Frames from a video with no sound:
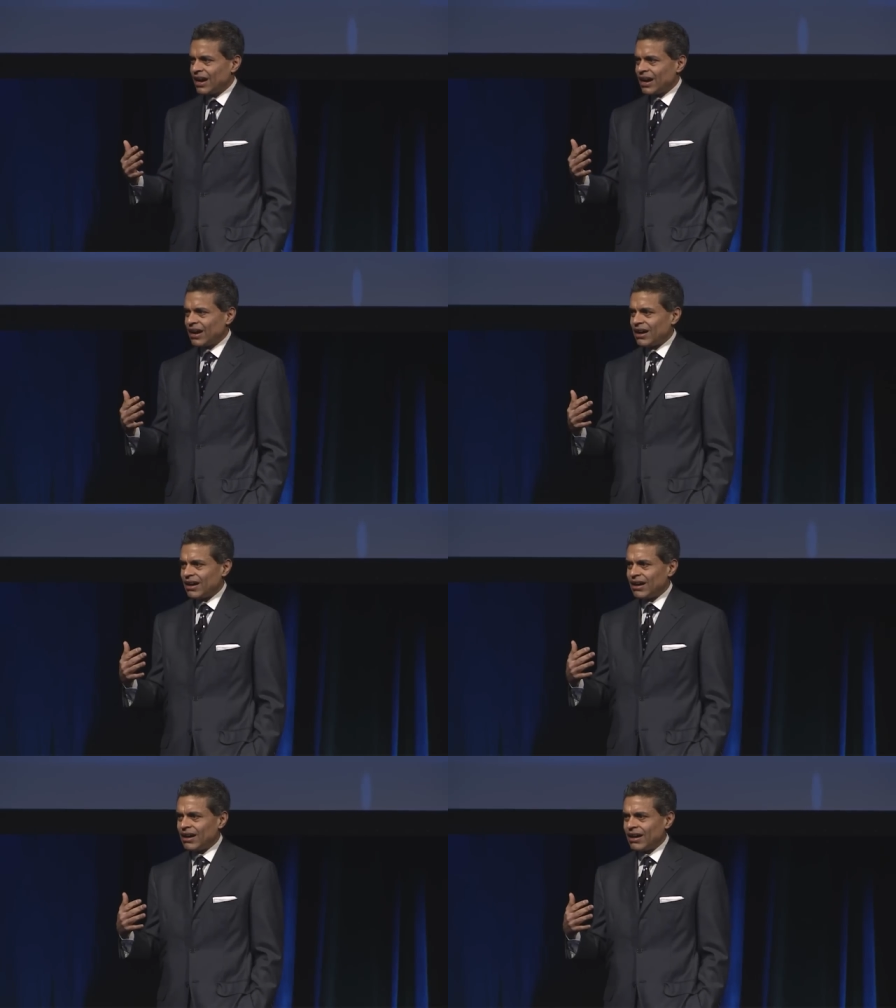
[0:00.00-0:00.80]

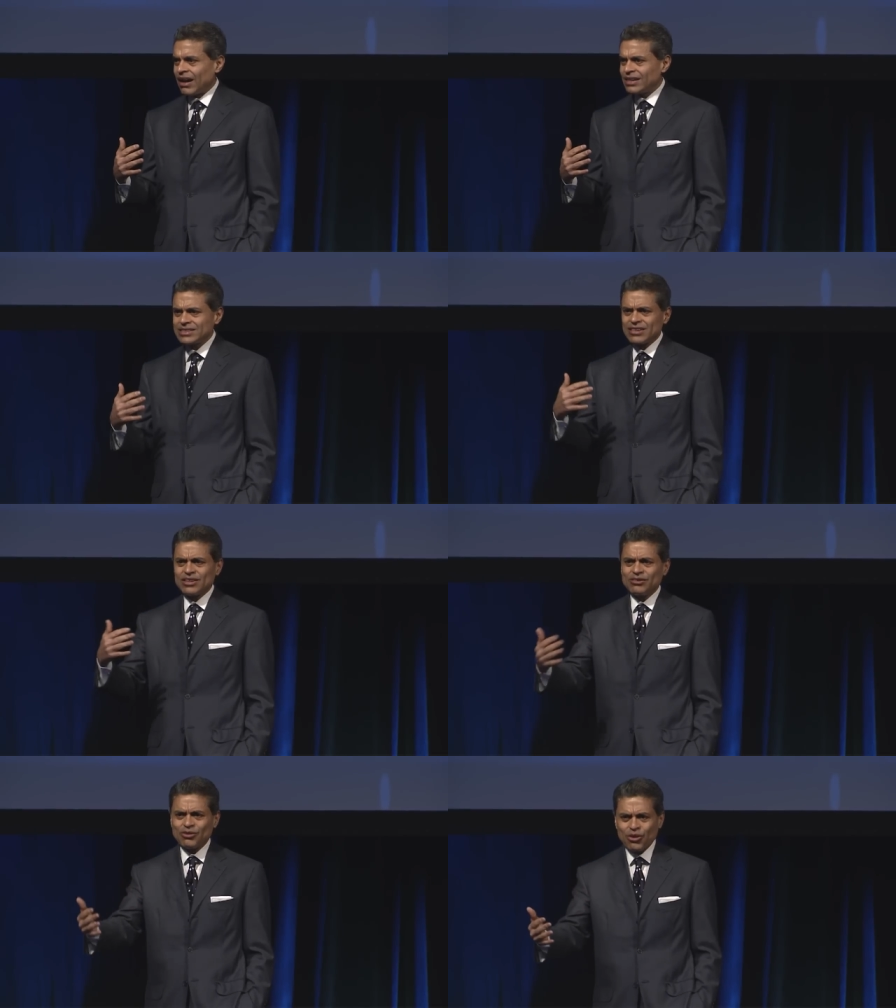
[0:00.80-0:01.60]
And he
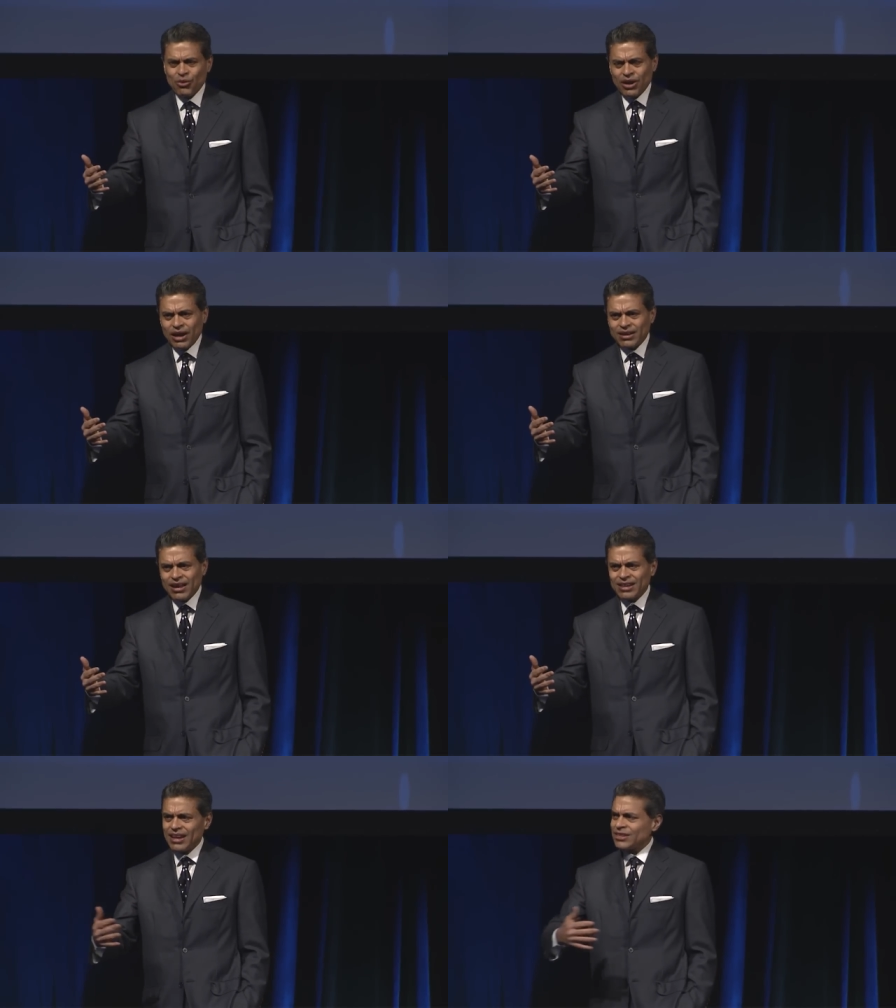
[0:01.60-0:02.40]
said, you know, and
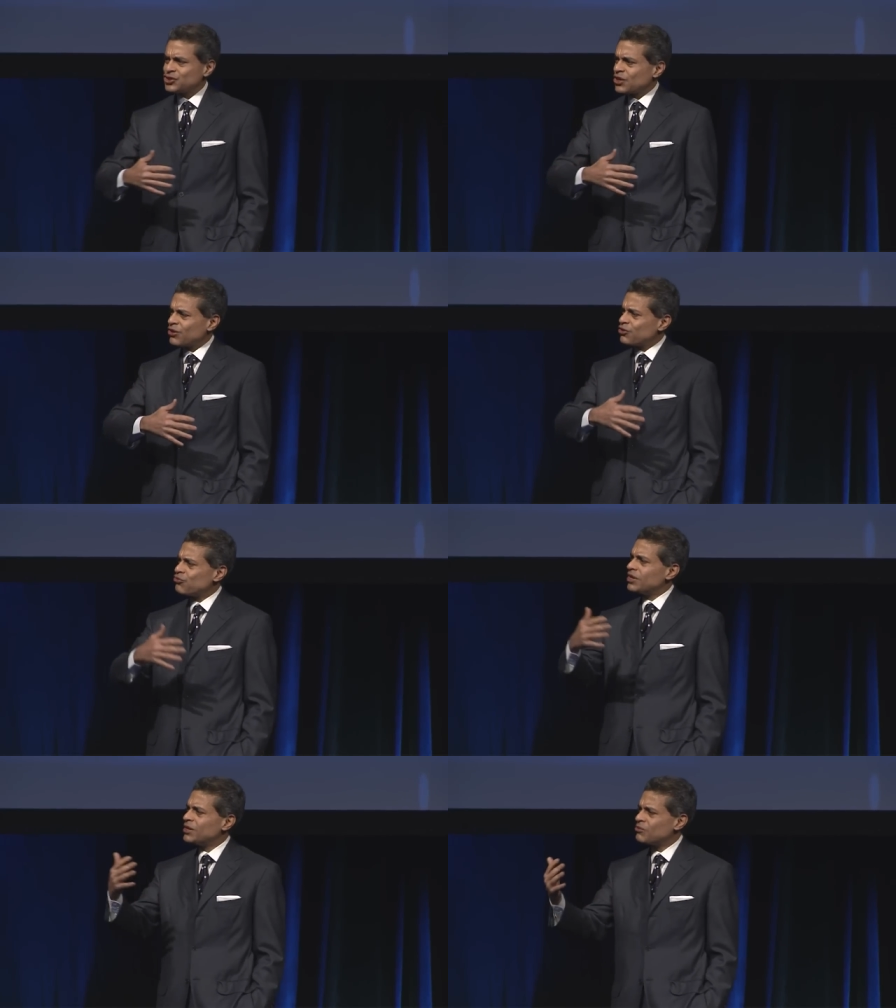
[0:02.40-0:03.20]
then I started
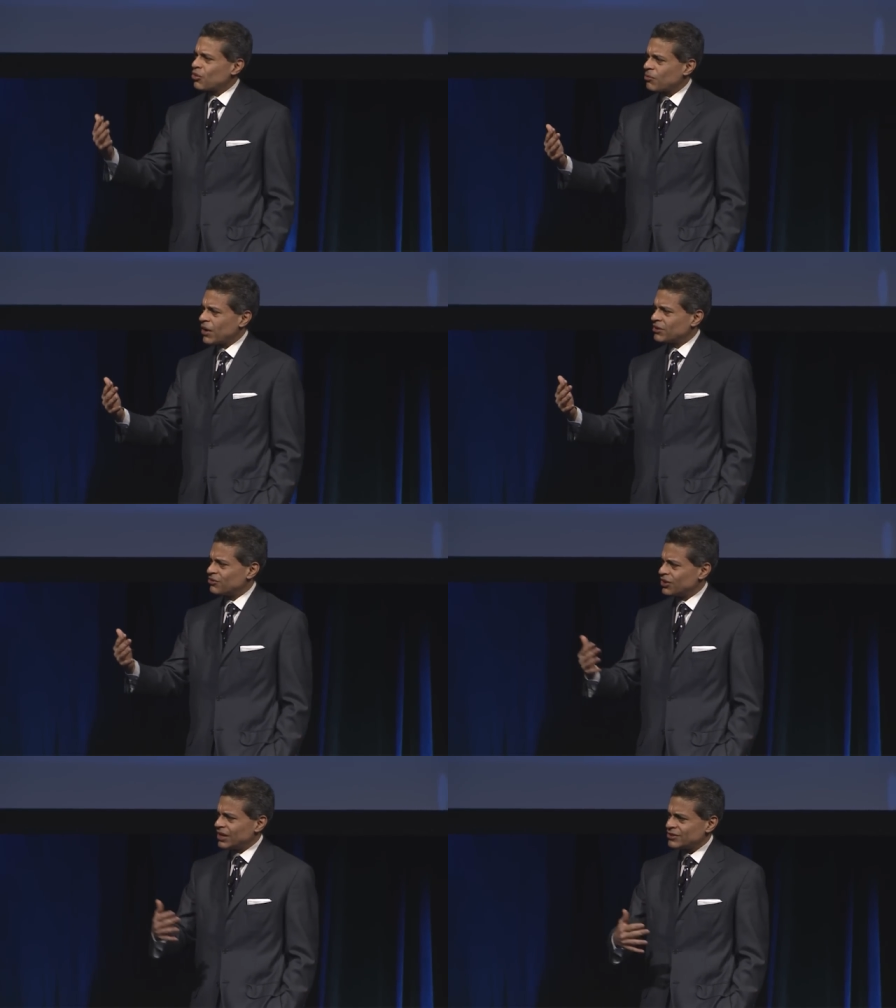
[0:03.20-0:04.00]
reading more about it and
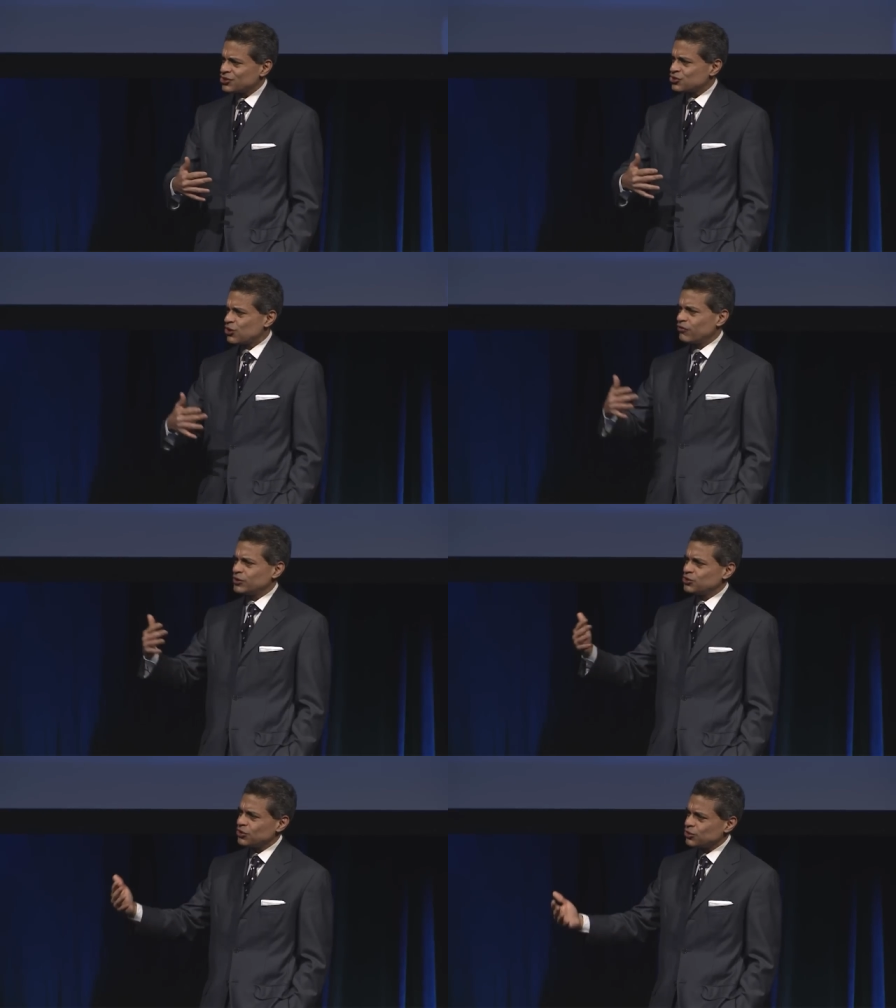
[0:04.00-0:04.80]
realized the
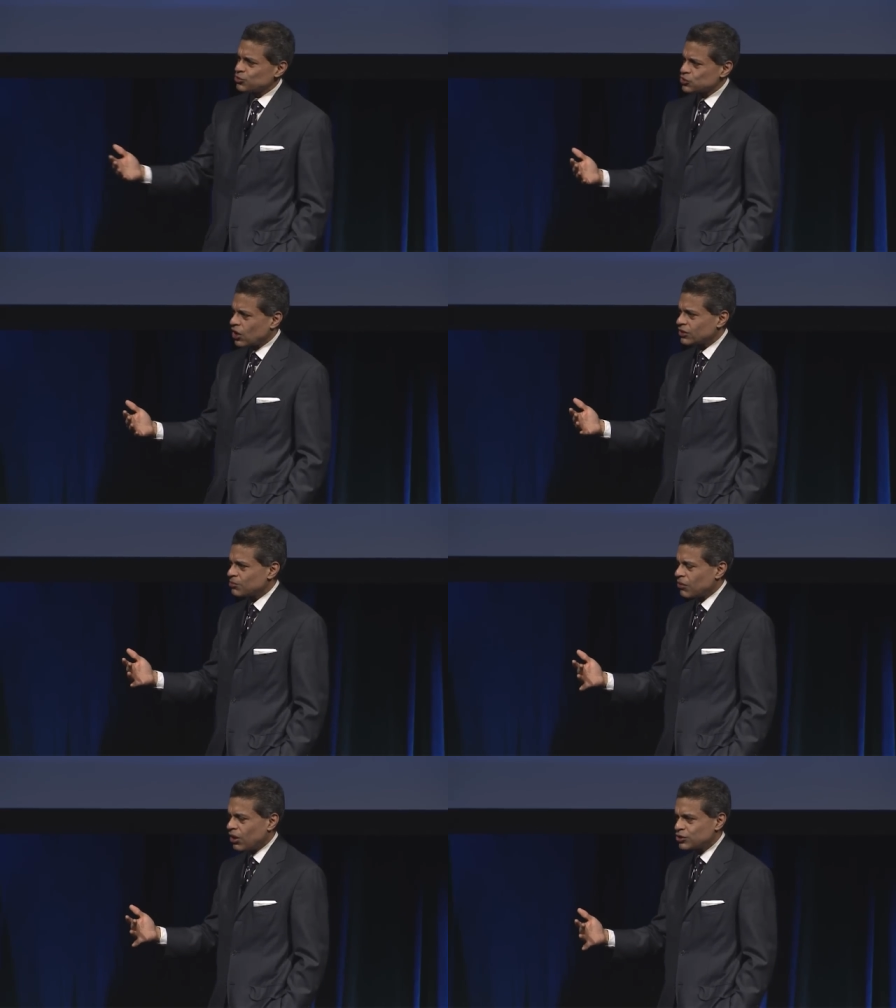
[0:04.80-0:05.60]
Soviet Union was on the
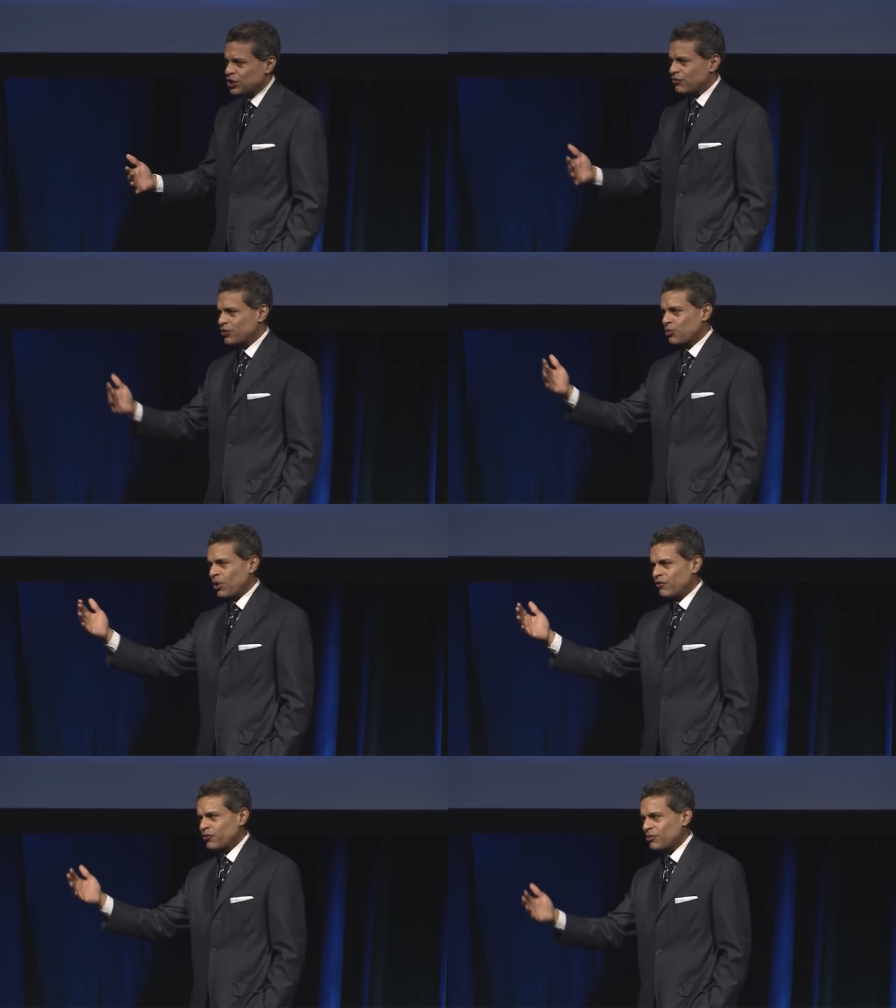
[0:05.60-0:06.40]
march
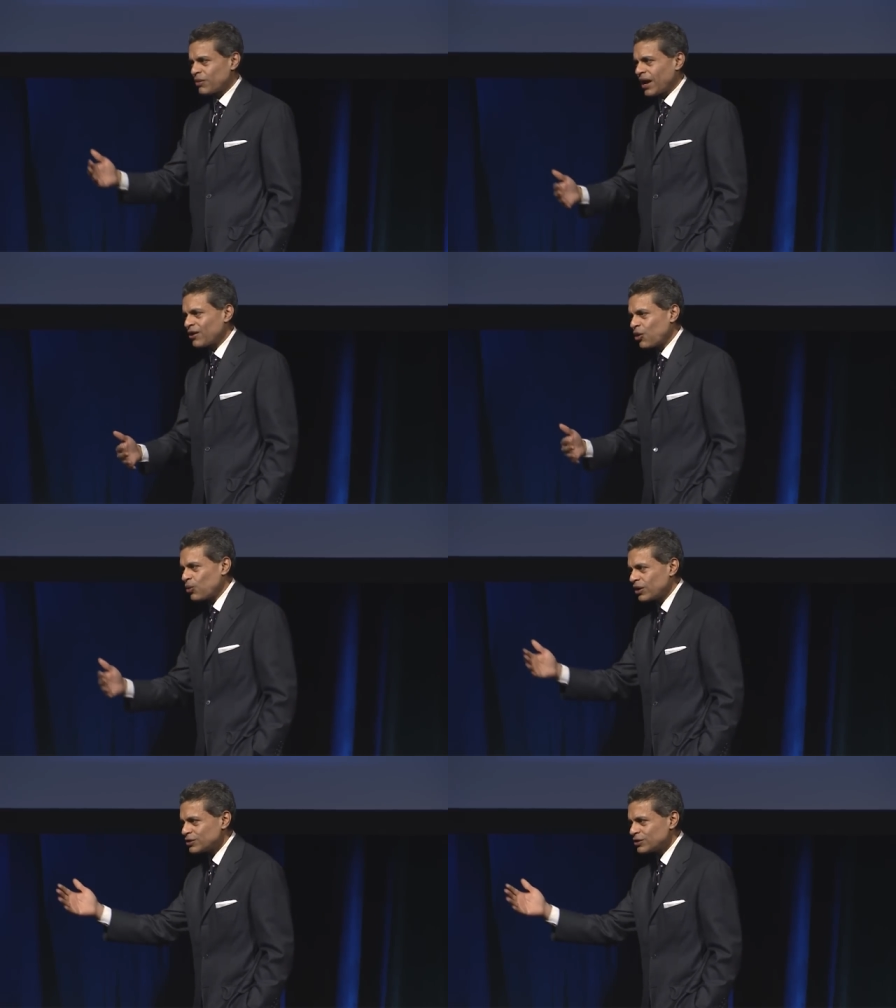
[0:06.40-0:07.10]
everywhere from Angola